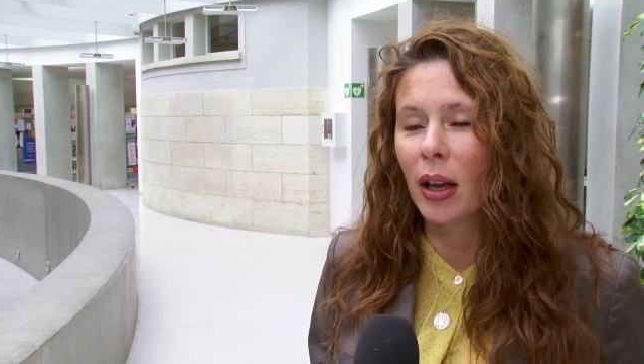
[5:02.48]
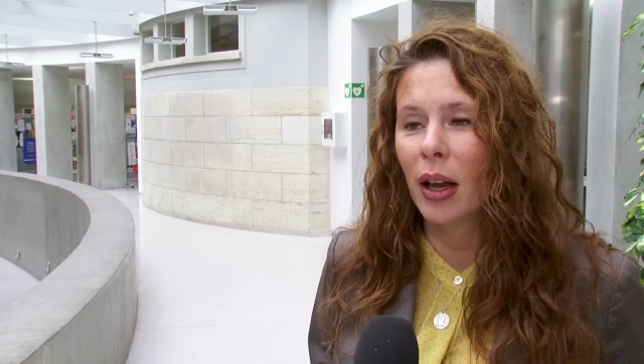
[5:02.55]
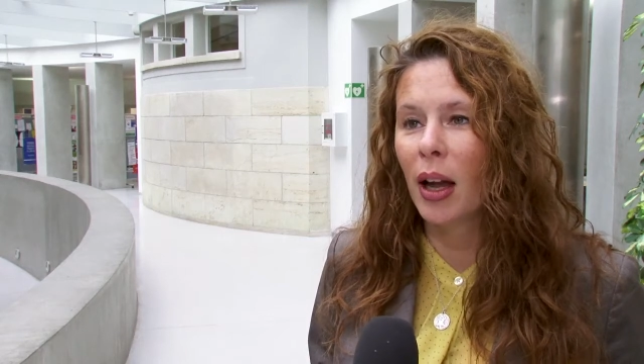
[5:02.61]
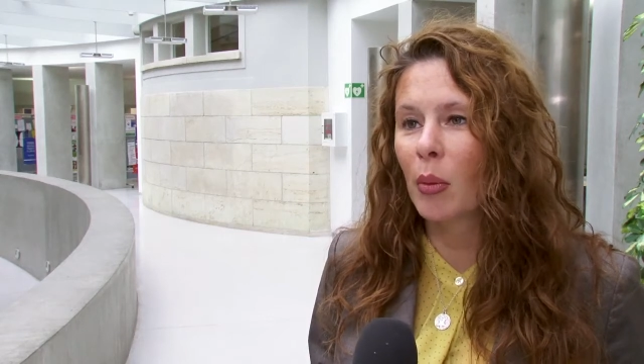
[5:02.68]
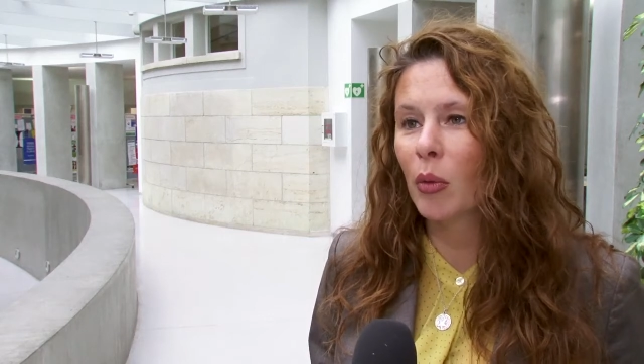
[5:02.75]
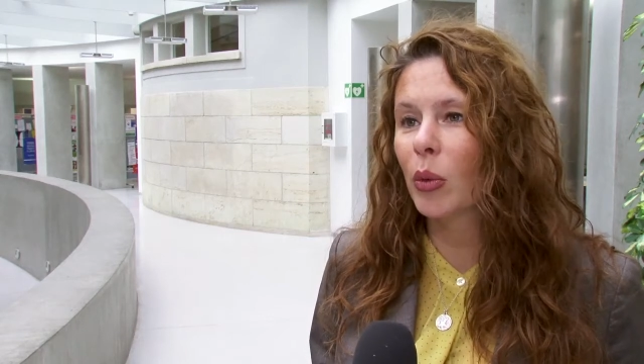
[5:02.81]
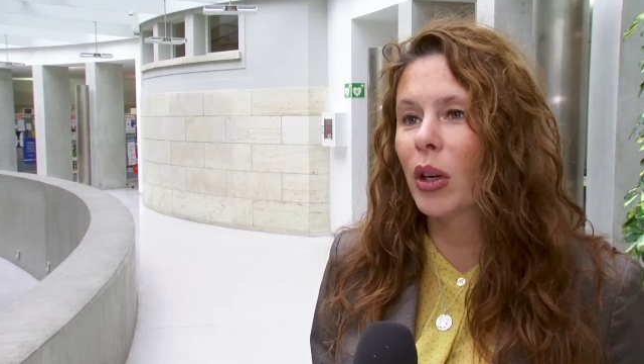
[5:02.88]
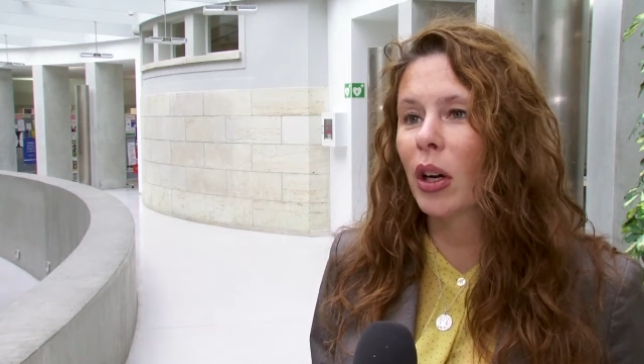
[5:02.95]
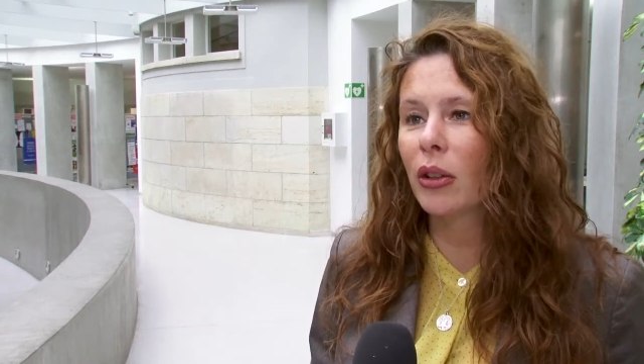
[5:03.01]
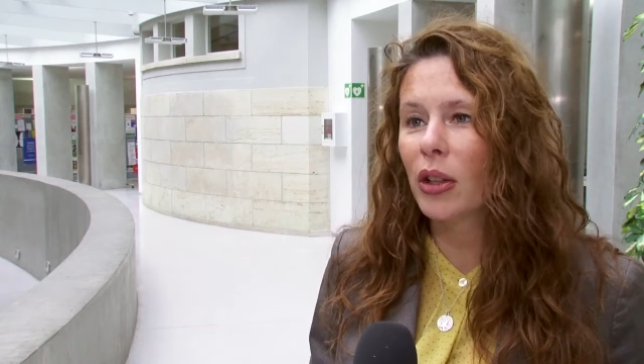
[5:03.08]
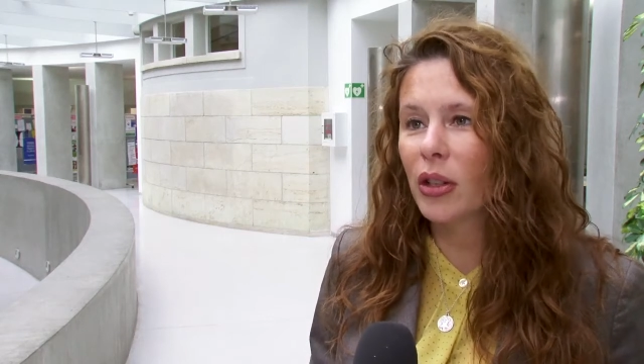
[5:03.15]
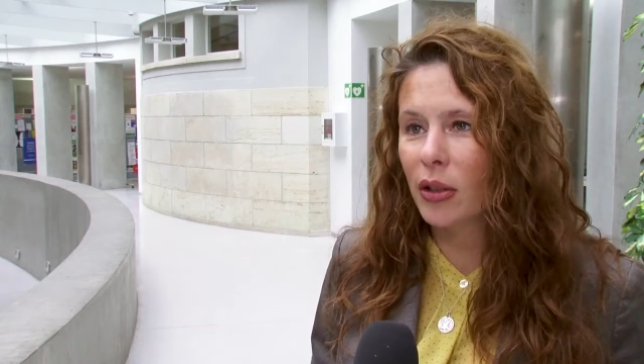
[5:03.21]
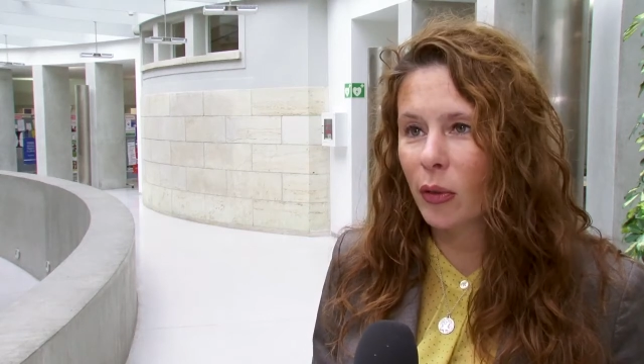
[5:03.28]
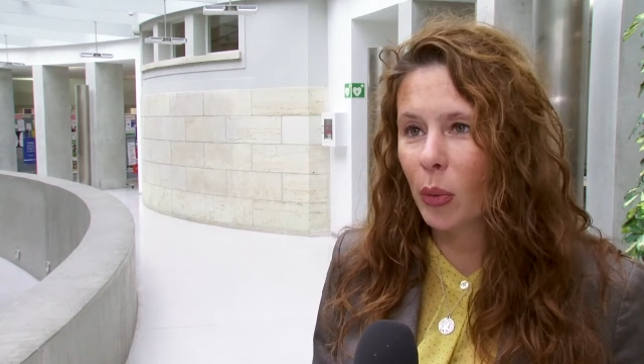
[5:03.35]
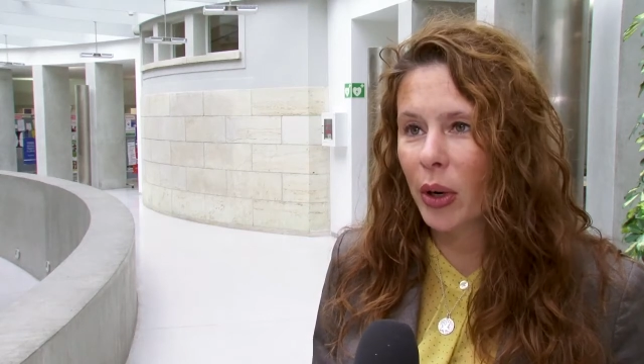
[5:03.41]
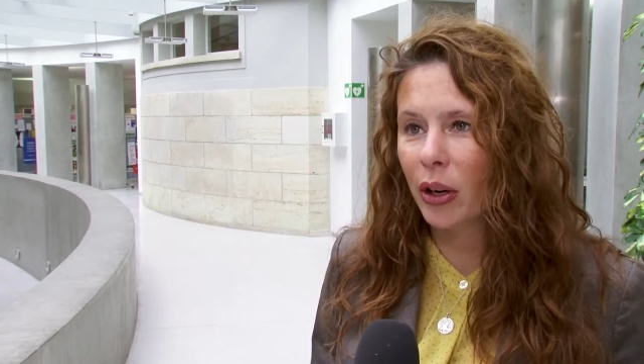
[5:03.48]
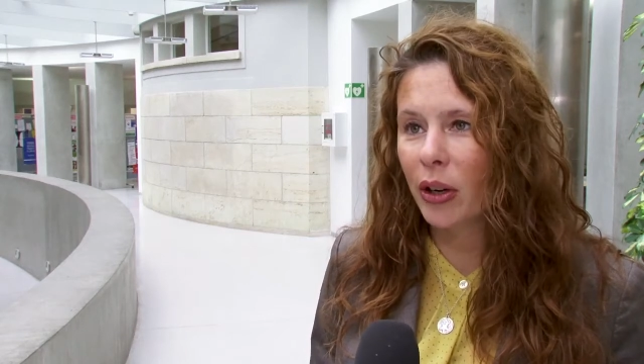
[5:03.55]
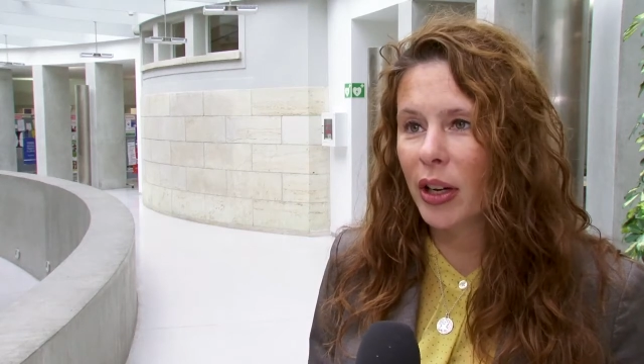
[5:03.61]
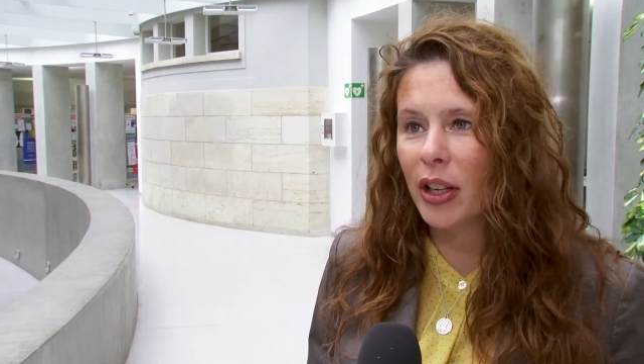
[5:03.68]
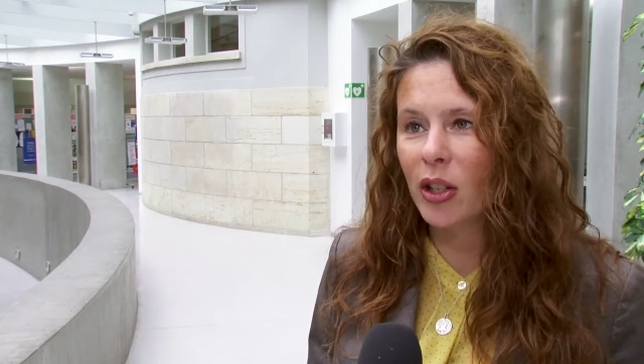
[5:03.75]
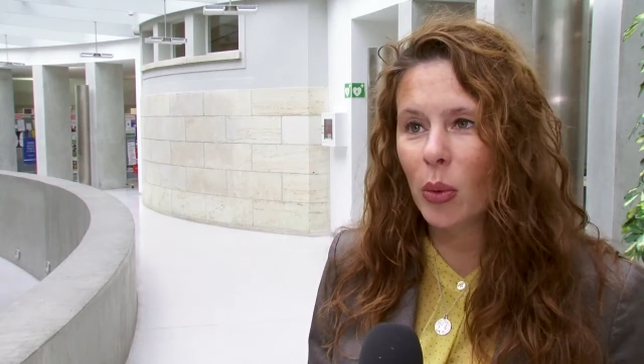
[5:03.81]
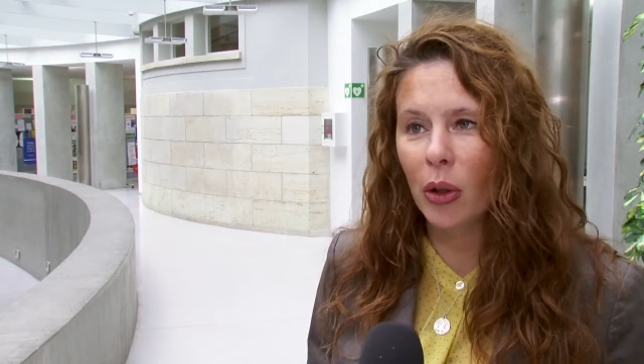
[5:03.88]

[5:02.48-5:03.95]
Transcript: regardless of where it is,